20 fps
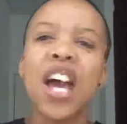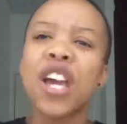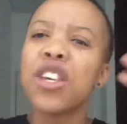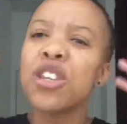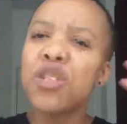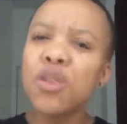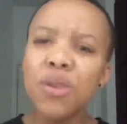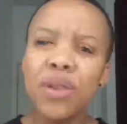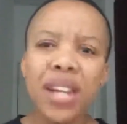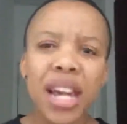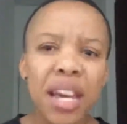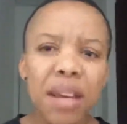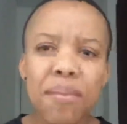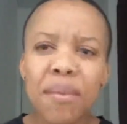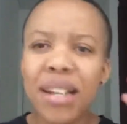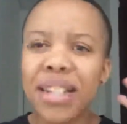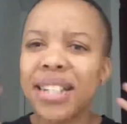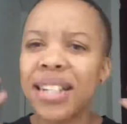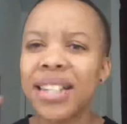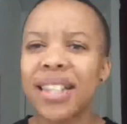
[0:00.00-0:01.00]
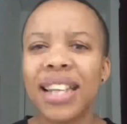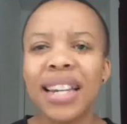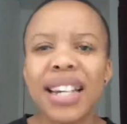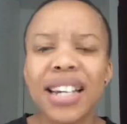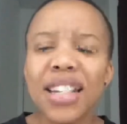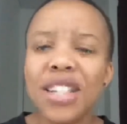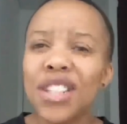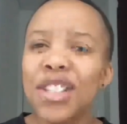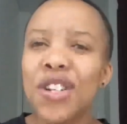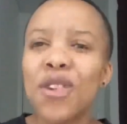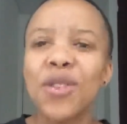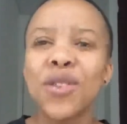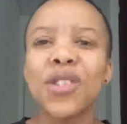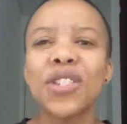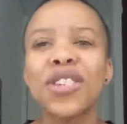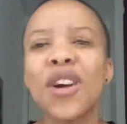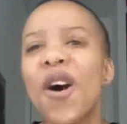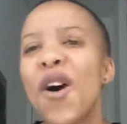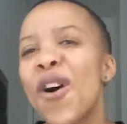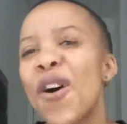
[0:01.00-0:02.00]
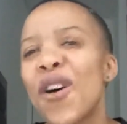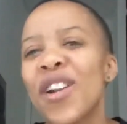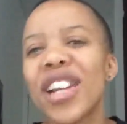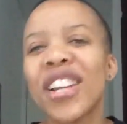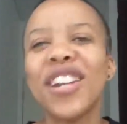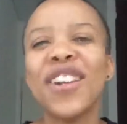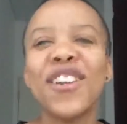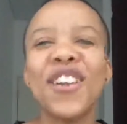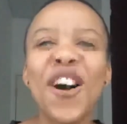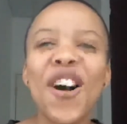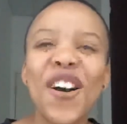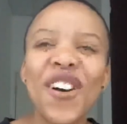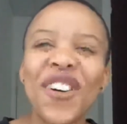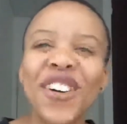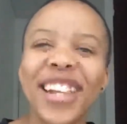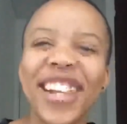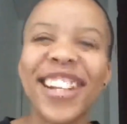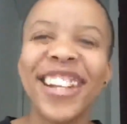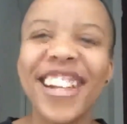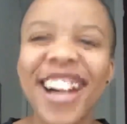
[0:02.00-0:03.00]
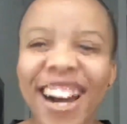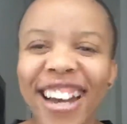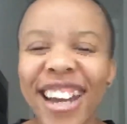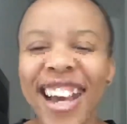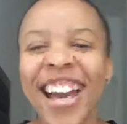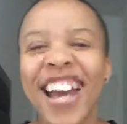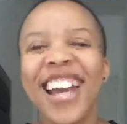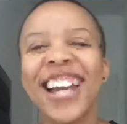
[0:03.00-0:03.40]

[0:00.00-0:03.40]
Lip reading: you name it, and the list goes on and on and on.